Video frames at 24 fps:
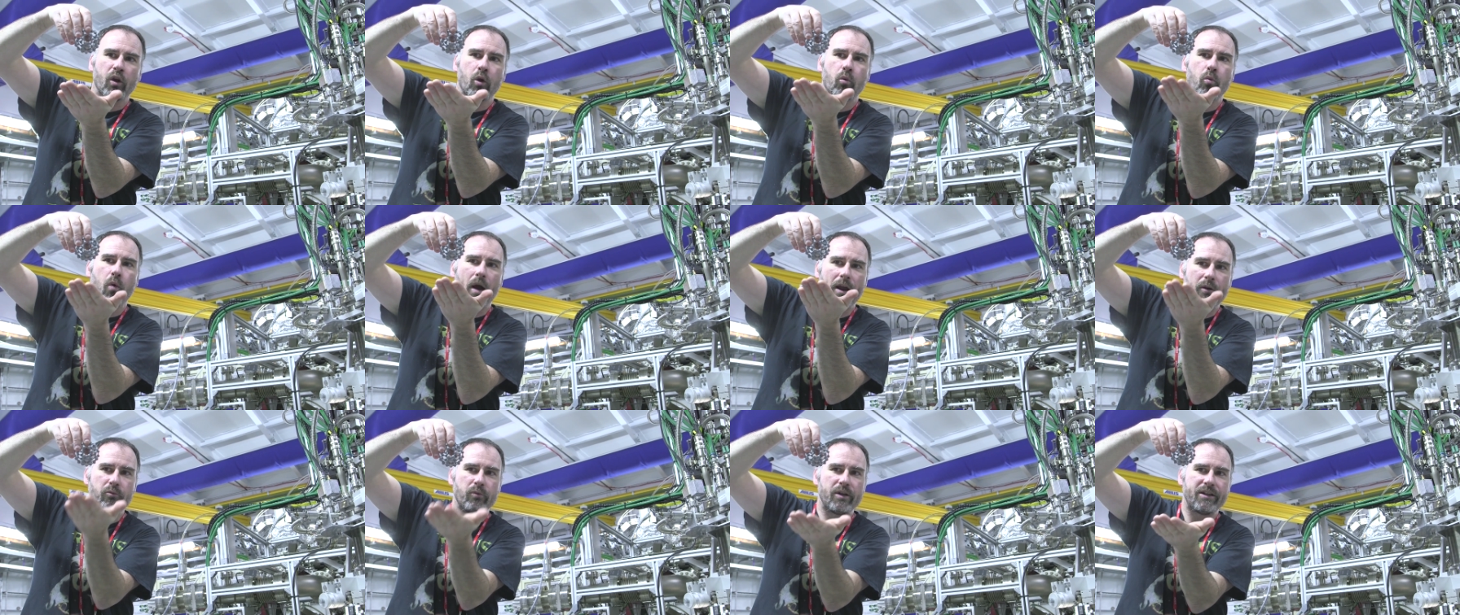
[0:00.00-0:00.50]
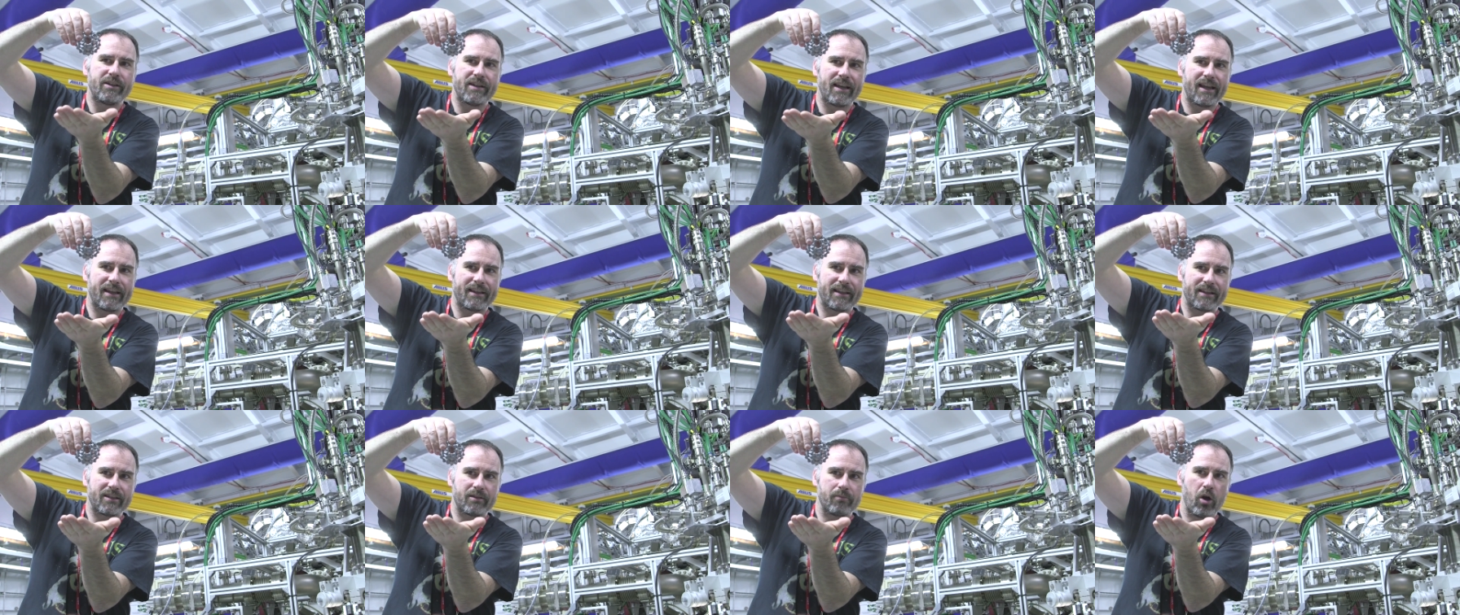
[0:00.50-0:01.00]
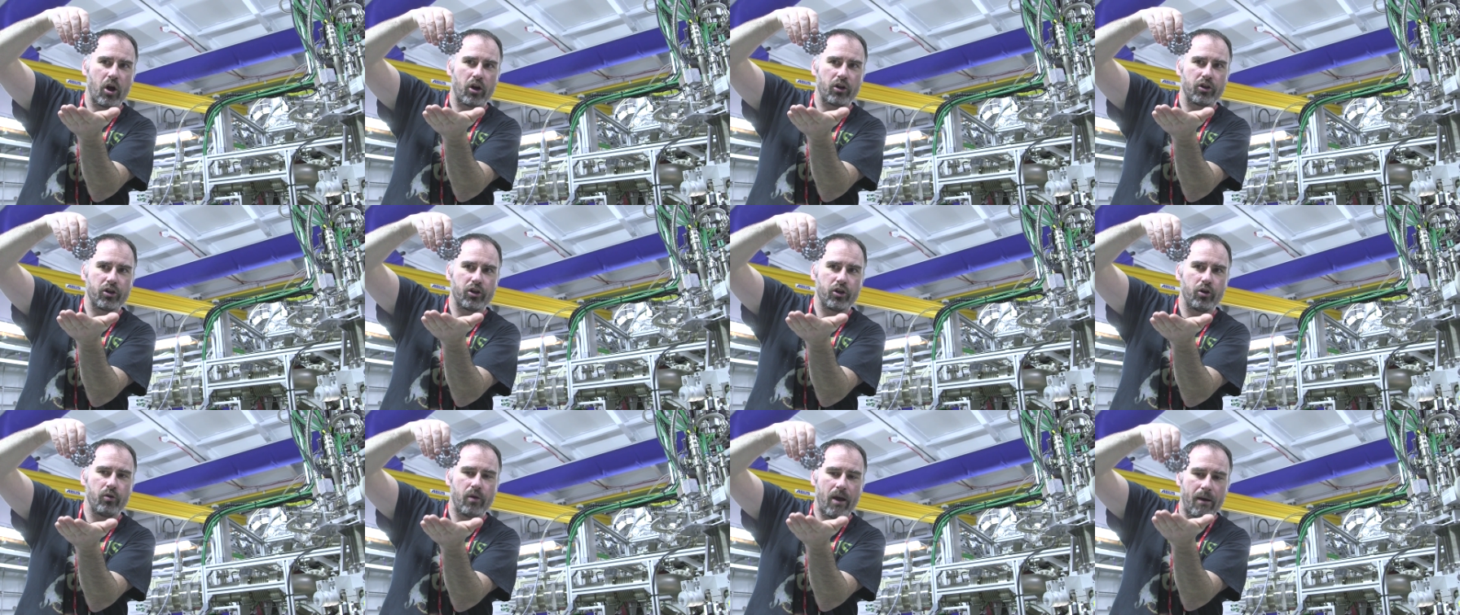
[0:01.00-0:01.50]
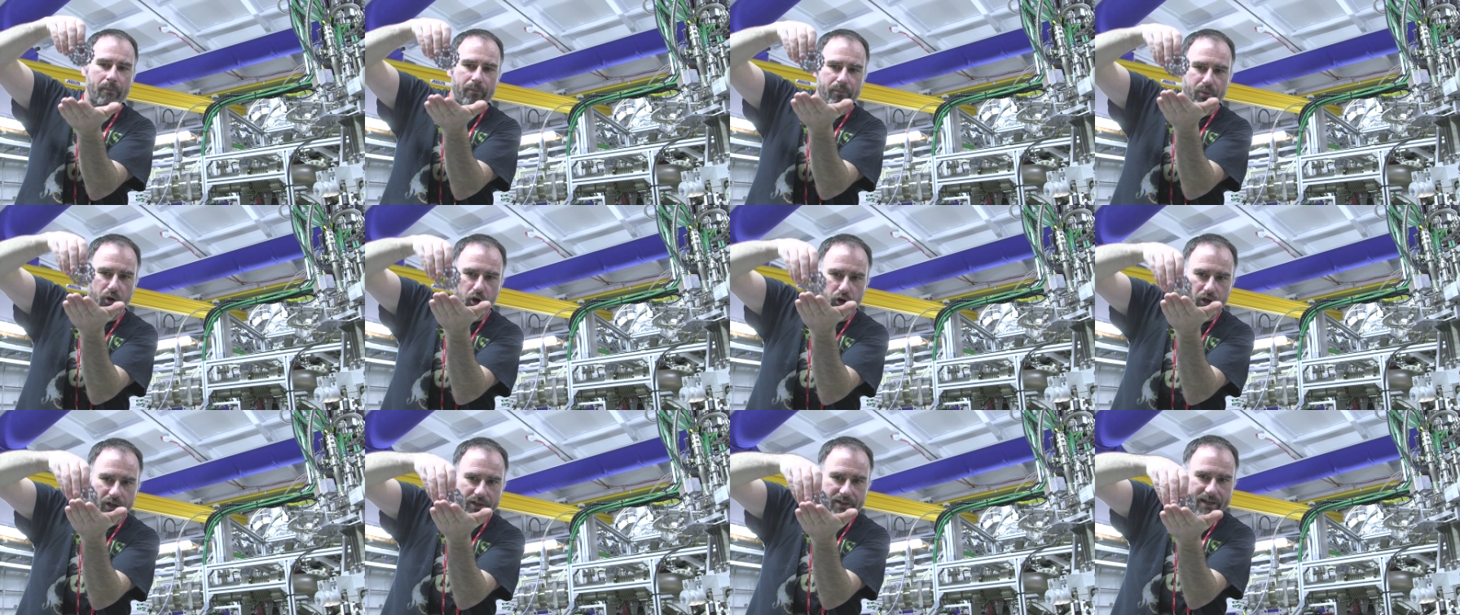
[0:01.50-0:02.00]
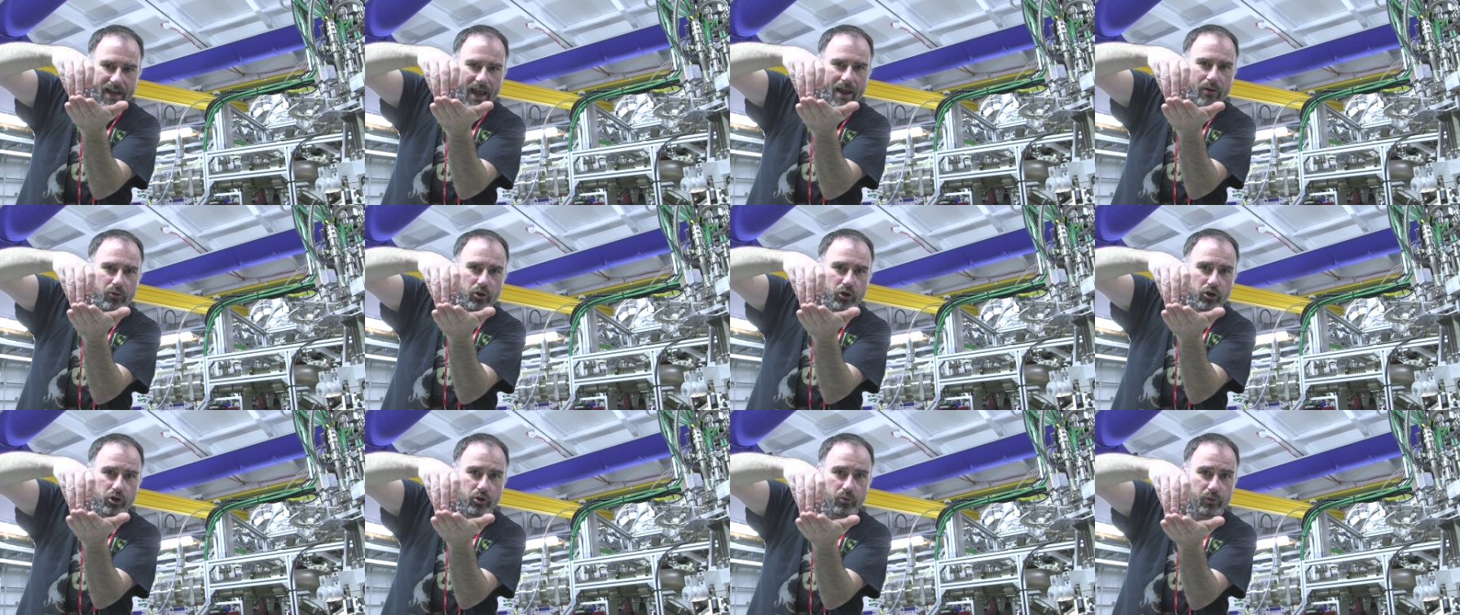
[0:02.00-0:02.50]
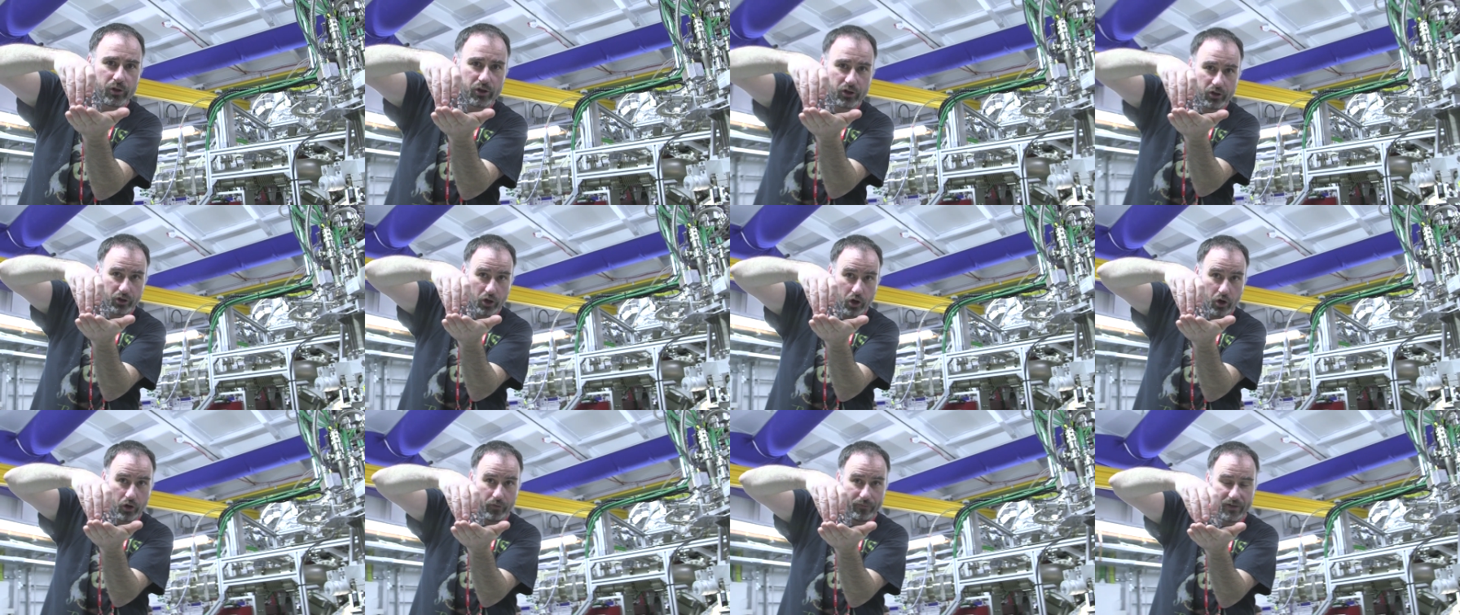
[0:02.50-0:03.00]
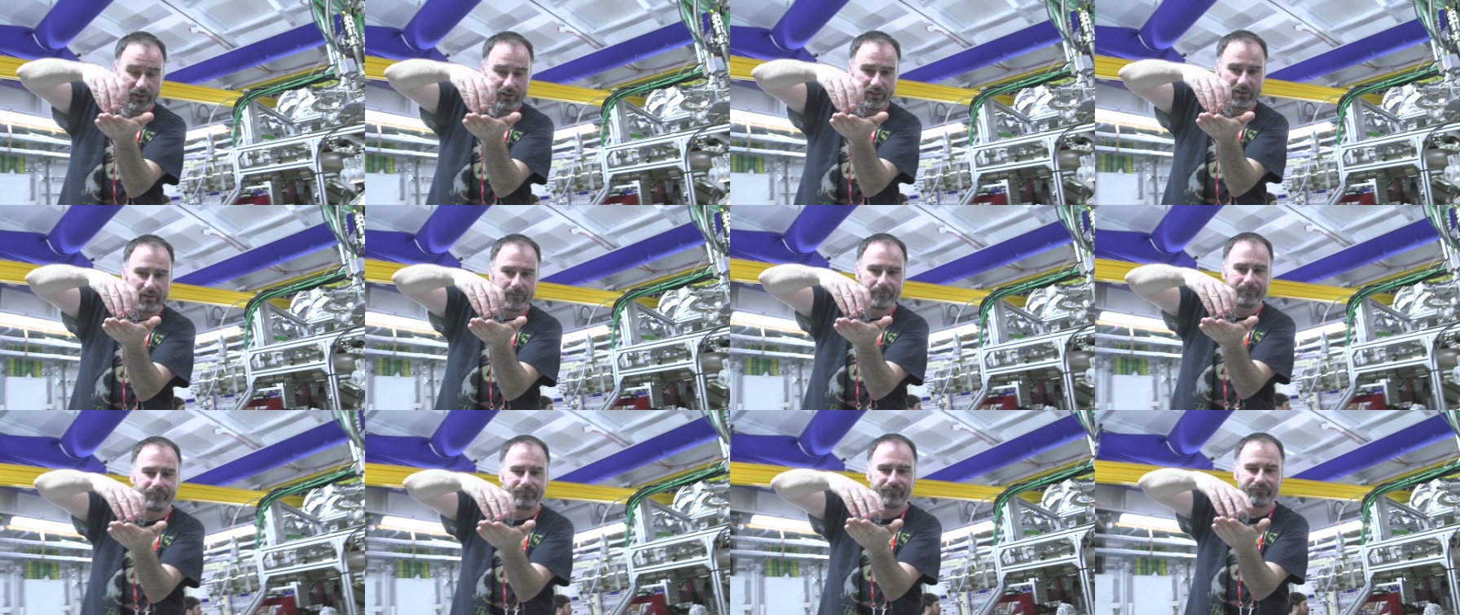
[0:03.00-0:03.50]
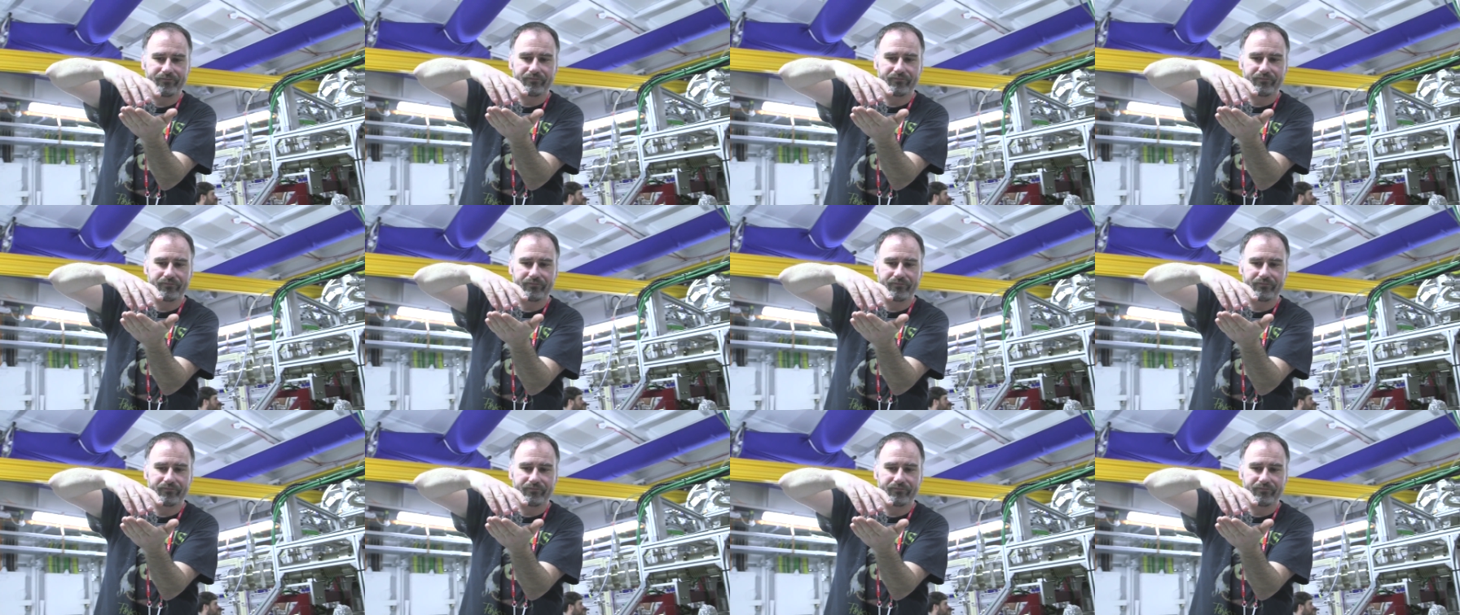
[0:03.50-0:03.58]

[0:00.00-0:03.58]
when we take this molecule and put it down onto a surface?